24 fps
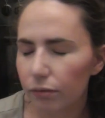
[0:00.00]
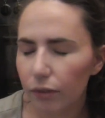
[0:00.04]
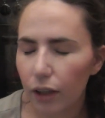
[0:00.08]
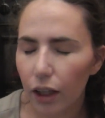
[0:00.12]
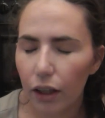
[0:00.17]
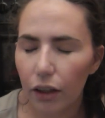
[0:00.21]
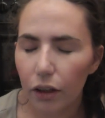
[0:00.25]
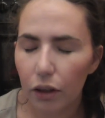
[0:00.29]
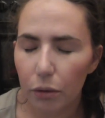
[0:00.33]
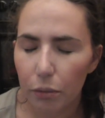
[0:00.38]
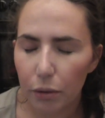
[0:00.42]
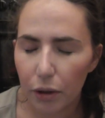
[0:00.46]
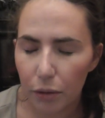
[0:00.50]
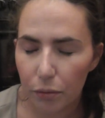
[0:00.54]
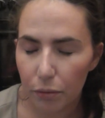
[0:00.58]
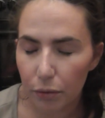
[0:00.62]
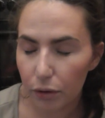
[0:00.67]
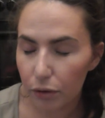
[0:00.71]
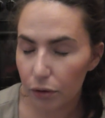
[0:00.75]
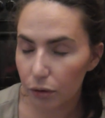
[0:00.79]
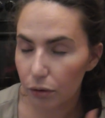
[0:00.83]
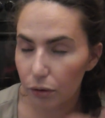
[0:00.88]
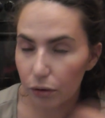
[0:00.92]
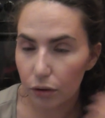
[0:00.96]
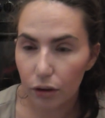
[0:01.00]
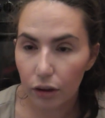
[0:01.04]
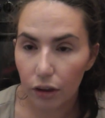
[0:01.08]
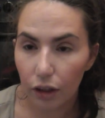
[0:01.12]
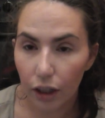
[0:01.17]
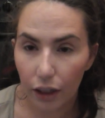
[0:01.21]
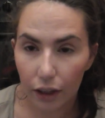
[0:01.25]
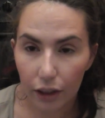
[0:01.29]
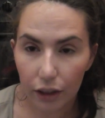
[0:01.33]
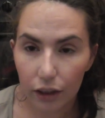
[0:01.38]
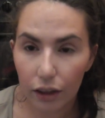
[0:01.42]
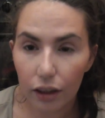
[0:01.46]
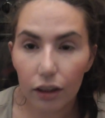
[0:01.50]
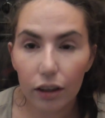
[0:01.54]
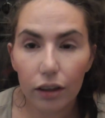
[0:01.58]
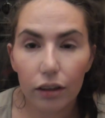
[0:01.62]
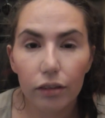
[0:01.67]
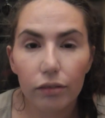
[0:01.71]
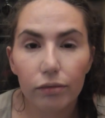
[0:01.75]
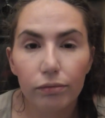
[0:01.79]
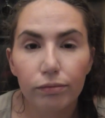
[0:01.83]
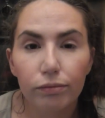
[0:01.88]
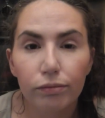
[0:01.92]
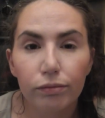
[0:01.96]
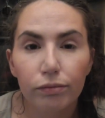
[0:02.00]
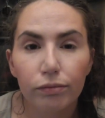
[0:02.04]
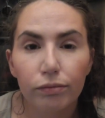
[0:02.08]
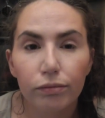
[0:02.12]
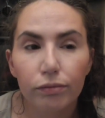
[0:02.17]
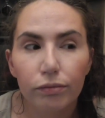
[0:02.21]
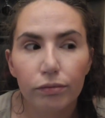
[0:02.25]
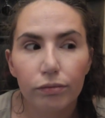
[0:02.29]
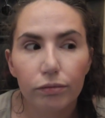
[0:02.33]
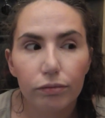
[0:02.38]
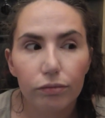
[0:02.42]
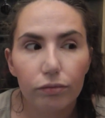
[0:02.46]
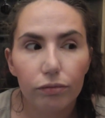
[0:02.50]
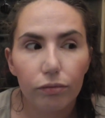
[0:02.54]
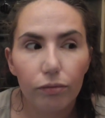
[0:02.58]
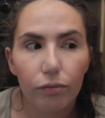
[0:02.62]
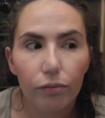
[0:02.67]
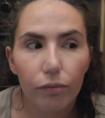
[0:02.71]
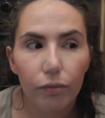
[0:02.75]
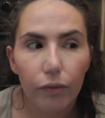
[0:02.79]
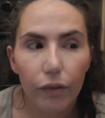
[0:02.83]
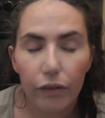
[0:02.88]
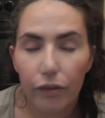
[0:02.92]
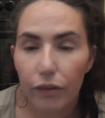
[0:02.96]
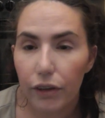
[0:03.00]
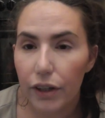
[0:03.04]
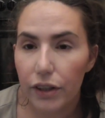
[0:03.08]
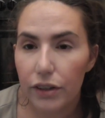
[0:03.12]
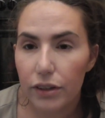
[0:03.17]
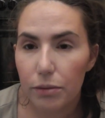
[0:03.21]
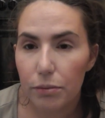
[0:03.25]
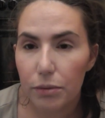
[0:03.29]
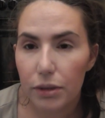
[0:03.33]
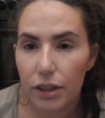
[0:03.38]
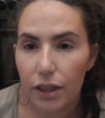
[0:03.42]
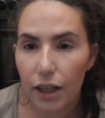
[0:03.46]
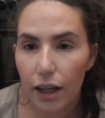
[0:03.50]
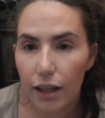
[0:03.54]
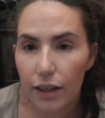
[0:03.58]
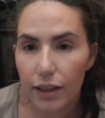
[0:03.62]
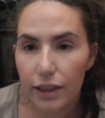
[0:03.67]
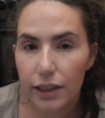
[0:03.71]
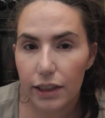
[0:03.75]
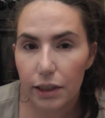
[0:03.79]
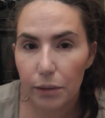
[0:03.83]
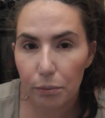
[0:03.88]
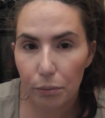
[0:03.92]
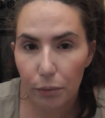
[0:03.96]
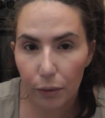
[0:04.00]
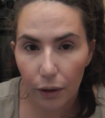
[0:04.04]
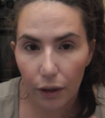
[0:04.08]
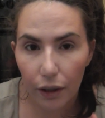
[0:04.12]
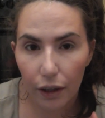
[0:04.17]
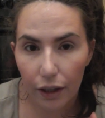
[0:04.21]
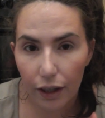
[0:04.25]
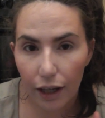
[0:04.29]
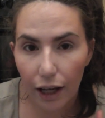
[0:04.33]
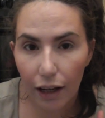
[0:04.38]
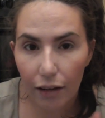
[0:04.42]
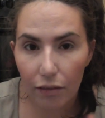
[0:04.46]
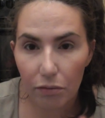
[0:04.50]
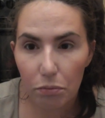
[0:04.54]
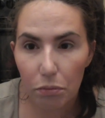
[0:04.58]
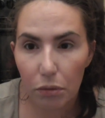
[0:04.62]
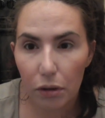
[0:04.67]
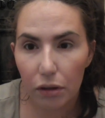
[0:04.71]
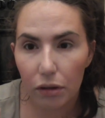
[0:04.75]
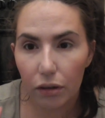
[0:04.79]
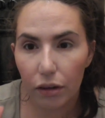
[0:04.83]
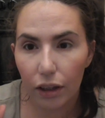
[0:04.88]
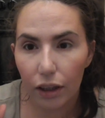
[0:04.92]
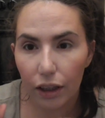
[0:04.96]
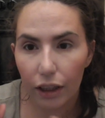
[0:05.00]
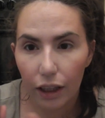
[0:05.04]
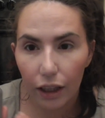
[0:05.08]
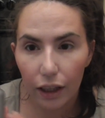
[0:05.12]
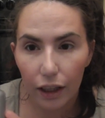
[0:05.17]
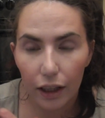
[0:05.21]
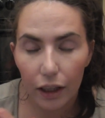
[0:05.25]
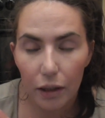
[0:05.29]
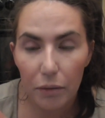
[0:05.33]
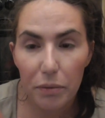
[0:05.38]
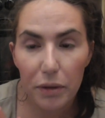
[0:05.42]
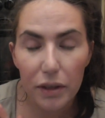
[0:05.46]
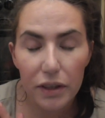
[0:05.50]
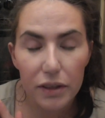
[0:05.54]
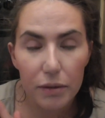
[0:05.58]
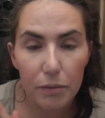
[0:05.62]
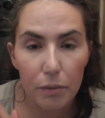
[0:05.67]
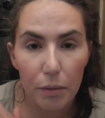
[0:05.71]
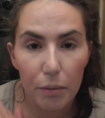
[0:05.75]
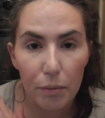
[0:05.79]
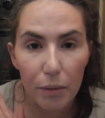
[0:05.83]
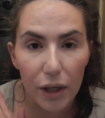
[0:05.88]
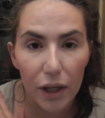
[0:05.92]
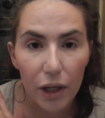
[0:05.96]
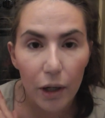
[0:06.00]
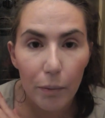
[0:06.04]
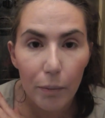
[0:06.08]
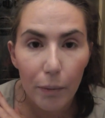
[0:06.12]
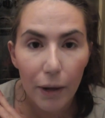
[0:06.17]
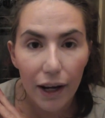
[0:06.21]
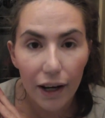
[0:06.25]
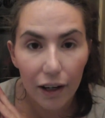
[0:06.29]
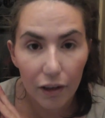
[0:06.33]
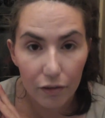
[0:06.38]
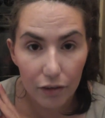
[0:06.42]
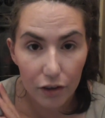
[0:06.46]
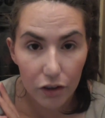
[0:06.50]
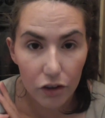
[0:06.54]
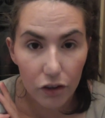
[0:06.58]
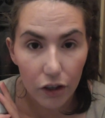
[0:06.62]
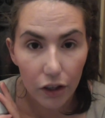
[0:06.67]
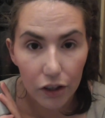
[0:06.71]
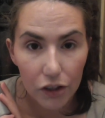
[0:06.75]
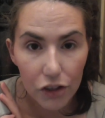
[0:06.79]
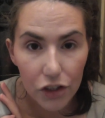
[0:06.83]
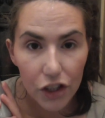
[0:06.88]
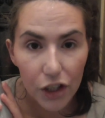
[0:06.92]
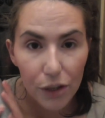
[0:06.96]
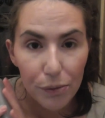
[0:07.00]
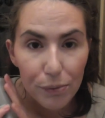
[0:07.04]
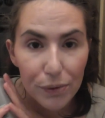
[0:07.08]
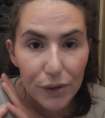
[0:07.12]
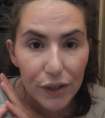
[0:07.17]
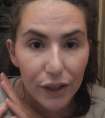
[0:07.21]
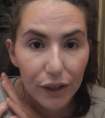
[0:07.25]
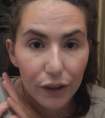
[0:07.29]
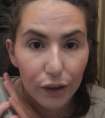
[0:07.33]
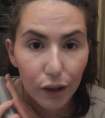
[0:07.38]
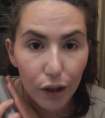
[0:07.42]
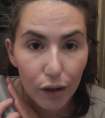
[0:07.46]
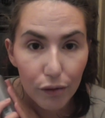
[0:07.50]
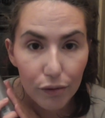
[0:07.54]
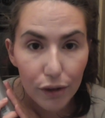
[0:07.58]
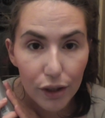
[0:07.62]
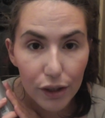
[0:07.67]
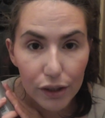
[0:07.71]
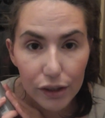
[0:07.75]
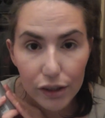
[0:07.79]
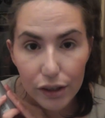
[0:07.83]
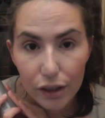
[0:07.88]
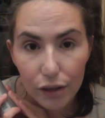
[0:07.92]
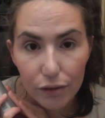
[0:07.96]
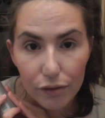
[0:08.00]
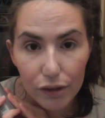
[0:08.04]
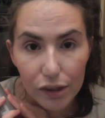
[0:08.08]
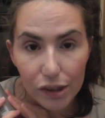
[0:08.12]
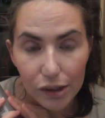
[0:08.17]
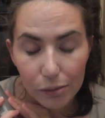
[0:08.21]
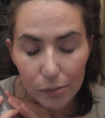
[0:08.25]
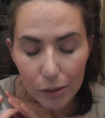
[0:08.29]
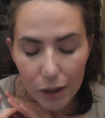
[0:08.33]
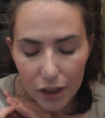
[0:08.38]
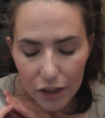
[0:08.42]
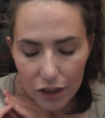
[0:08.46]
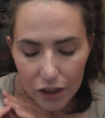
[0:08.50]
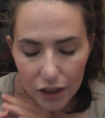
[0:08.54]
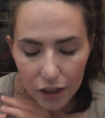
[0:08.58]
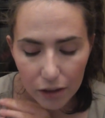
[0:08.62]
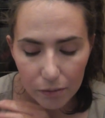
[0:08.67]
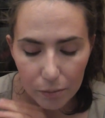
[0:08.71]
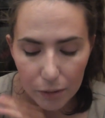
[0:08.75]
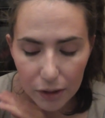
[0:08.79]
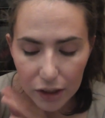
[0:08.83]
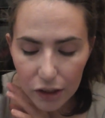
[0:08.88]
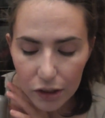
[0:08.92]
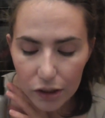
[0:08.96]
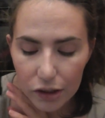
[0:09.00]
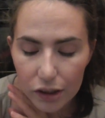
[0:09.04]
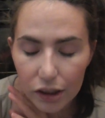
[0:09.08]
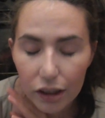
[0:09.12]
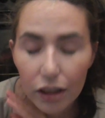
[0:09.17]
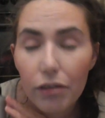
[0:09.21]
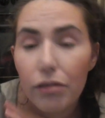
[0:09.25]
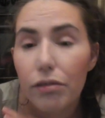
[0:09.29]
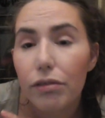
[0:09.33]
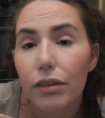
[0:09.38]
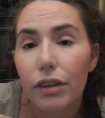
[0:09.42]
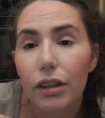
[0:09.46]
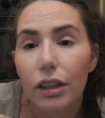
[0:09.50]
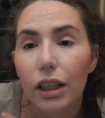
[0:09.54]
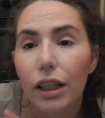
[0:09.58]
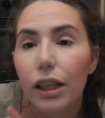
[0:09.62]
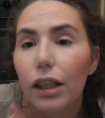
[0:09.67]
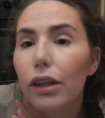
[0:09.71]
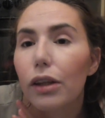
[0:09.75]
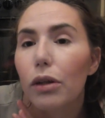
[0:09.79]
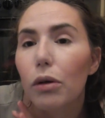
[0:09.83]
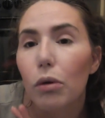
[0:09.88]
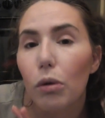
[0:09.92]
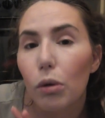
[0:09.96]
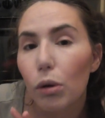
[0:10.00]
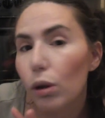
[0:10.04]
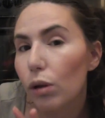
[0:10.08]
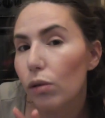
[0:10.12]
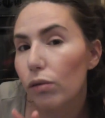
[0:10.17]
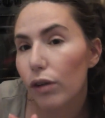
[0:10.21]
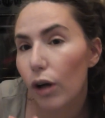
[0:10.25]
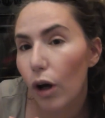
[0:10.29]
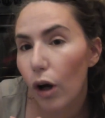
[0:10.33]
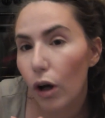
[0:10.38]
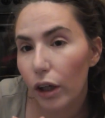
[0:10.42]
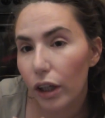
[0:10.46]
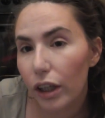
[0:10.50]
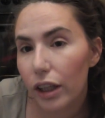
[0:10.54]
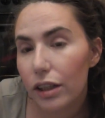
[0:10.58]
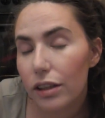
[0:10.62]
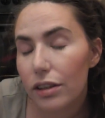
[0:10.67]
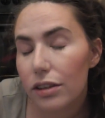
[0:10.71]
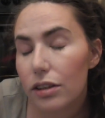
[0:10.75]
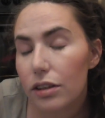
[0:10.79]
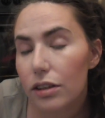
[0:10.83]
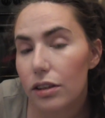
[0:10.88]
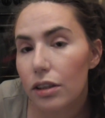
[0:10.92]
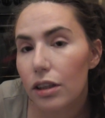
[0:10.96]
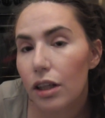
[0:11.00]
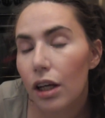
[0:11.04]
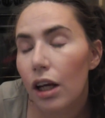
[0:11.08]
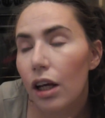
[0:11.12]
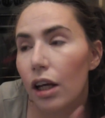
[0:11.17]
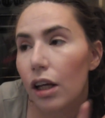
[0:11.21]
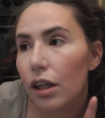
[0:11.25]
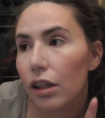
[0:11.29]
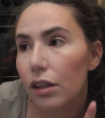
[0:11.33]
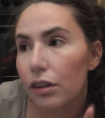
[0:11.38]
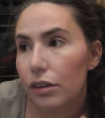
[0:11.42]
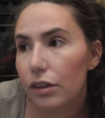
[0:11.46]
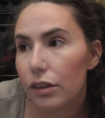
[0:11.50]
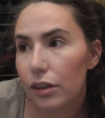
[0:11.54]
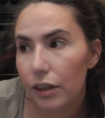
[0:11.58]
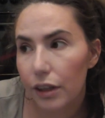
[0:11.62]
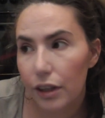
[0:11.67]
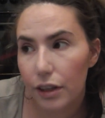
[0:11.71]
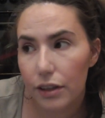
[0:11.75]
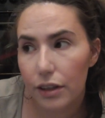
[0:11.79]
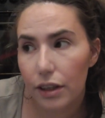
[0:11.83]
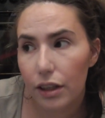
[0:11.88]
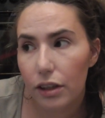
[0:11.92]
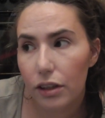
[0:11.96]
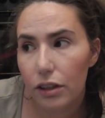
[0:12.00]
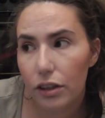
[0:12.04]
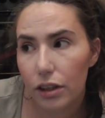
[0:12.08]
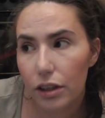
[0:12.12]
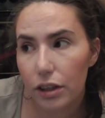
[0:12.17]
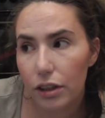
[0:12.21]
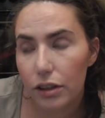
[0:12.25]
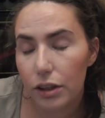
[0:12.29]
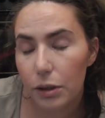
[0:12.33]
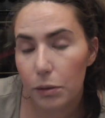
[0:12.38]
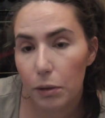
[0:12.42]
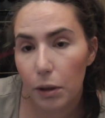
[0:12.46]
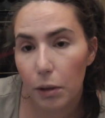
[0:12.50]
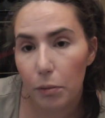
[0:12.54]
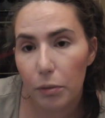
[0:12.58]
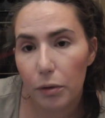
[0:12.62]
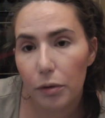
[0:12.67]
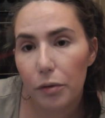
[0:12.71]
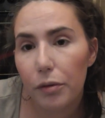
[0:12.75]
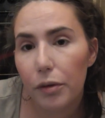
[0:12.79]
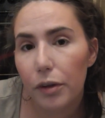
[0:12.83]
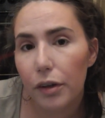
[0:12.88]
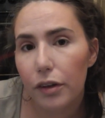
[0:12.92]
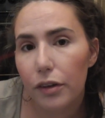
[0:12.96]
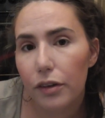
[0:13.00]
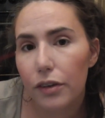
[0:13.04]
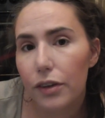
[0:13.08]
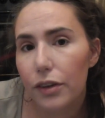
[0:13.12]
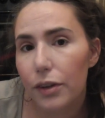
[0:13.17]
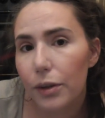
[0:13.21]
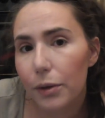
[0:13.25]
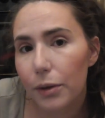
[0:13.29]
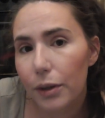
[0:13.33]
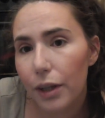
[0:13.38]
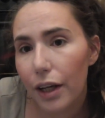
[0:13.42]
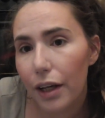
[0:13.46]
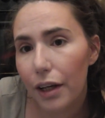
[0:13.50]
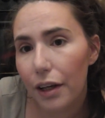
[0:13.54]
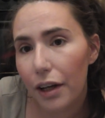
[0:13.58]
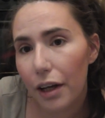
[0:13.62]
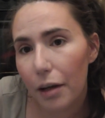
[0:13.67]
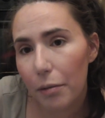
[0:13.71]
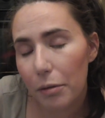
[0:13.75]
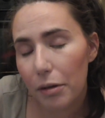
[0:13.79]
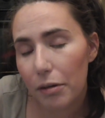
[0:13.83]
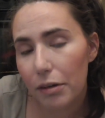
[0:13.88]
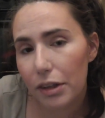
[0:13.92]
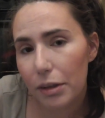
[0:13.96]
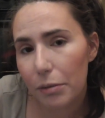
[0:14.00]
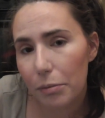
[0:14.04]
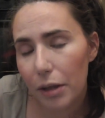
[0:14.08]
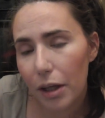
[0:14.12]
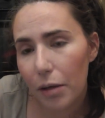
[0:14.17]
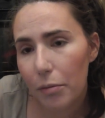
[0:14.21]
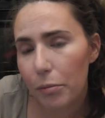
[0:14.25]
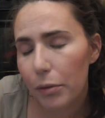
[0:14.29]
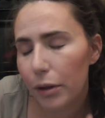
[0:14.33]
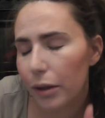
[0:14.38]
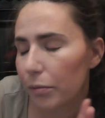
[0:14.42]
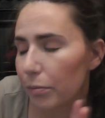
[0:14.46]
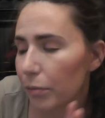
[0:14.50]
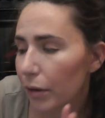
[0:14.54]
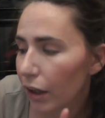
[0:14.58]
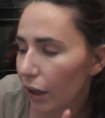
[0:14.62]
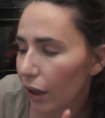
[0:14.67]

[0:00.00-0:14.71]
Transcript: I know people don't like the phrase obsessed, but I have been. I keep this in my makeup bag for touch-ups. I love this stuff so much, and I've been using it for the whole of August. Today is actually September 1st, so yay, happy September.